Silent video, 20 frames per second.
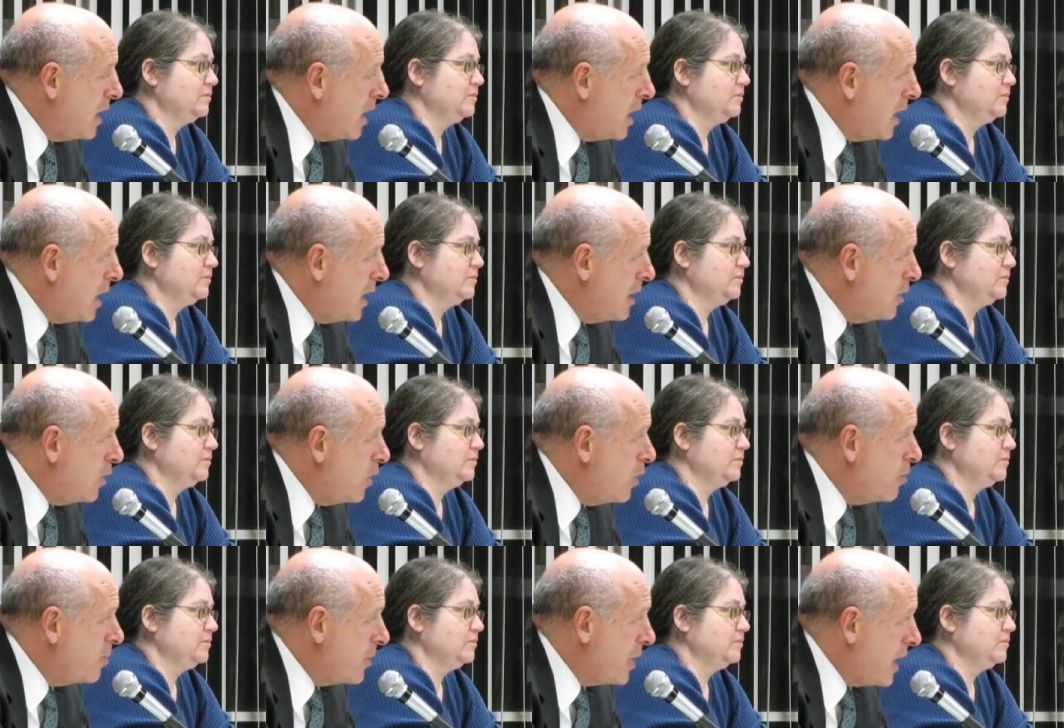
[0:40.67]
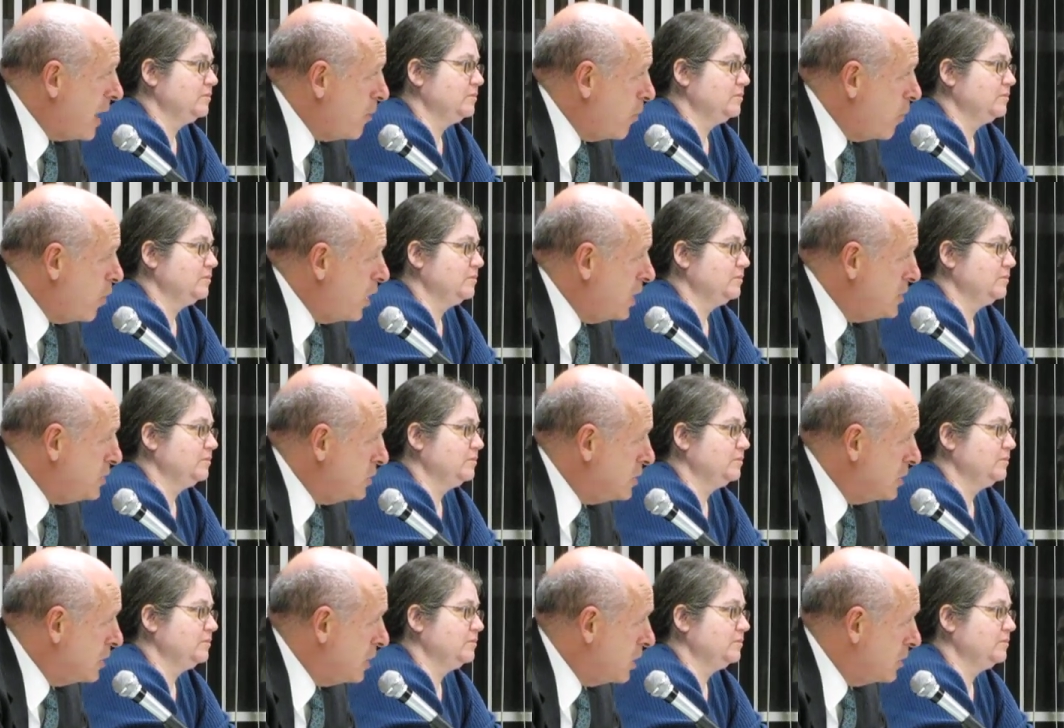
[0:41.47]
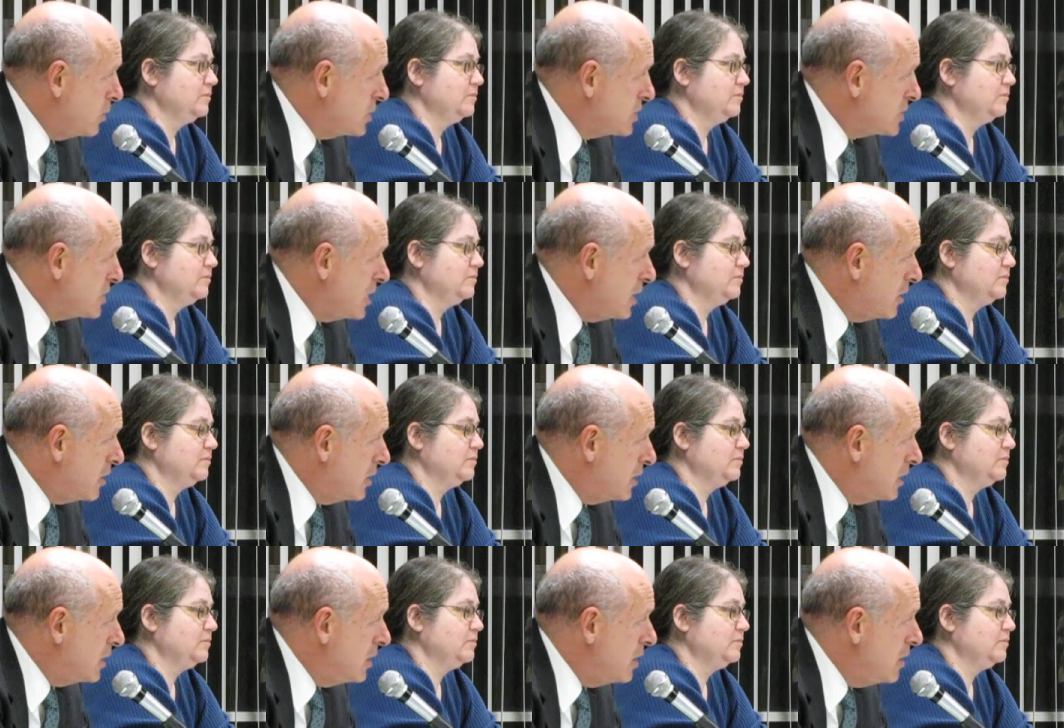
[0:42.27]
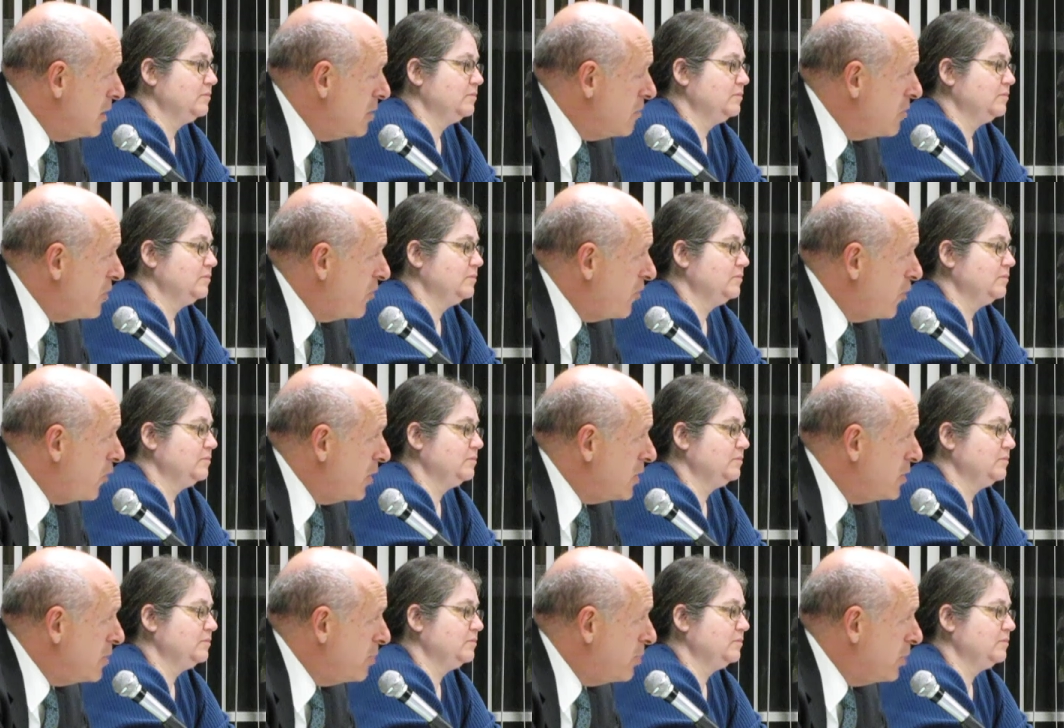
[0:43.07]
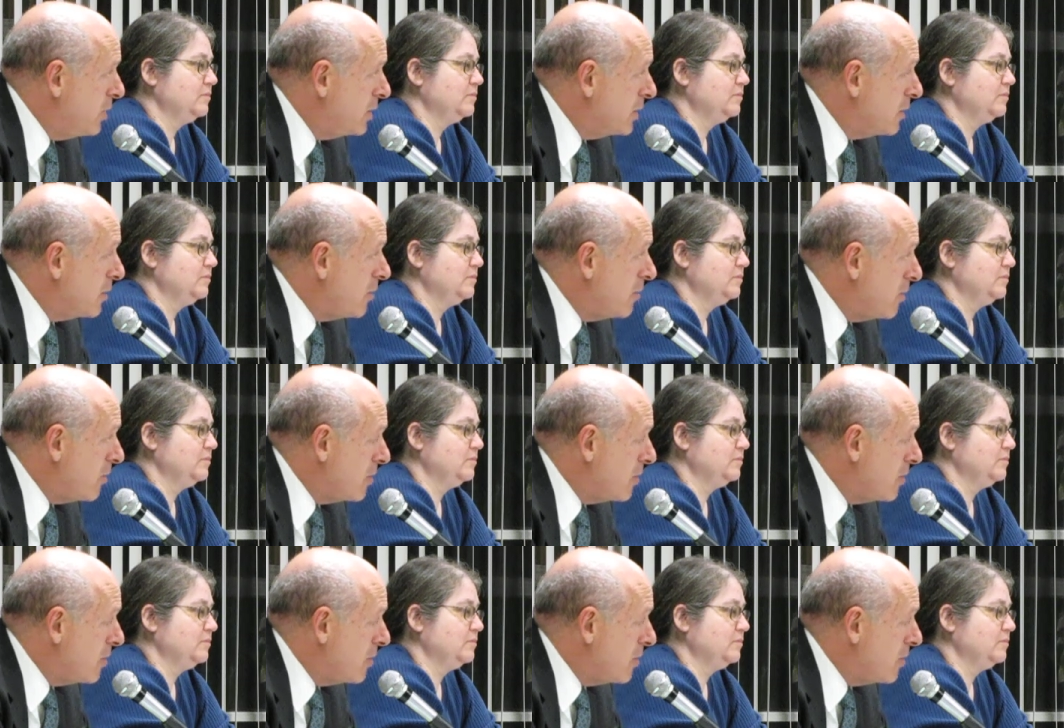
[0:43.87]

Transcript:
Speaker 1: I hope and want you to go to austerity before you put